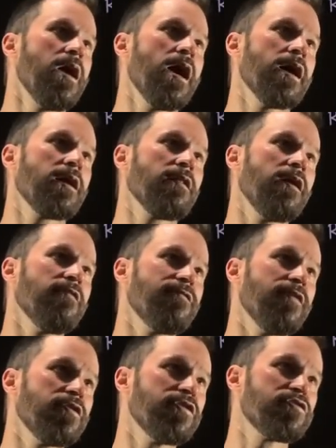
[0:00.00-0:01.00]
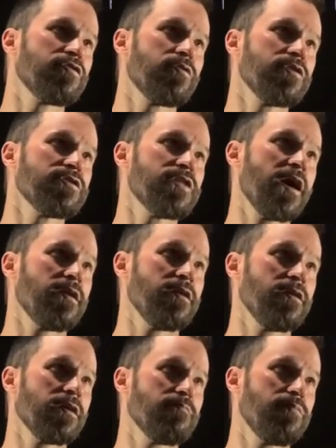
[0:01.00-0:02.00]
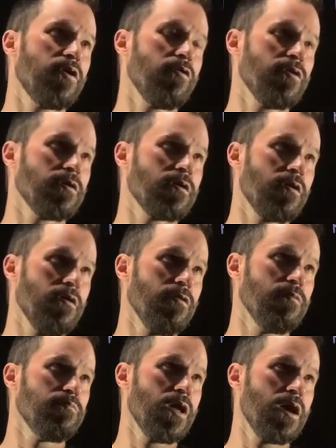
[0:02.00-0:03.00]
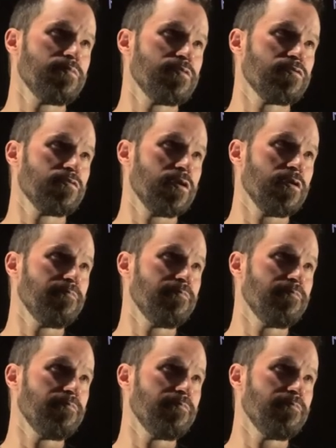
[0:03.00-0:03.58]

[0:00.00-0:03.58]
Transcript: And Cloud Foundry stores that in a component called the blob store.